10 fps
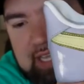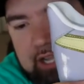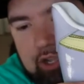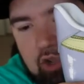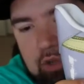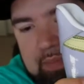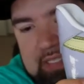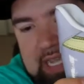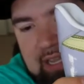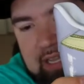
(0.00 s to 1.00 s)
like a gold
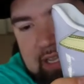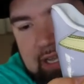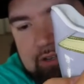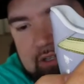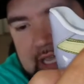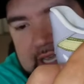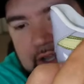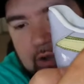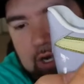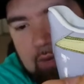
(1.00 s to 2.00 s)
metallic underlay
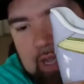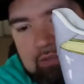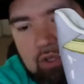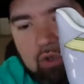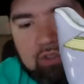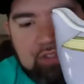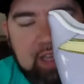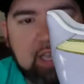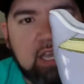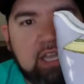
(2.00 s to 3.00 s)
going around the whole
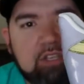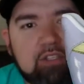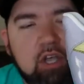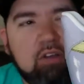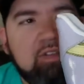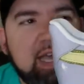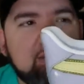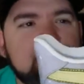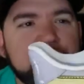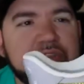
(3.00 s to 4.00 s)
thing. So
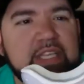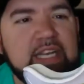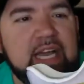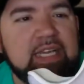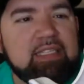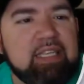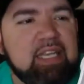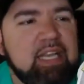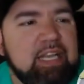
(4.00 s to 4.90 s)
that looks really nice.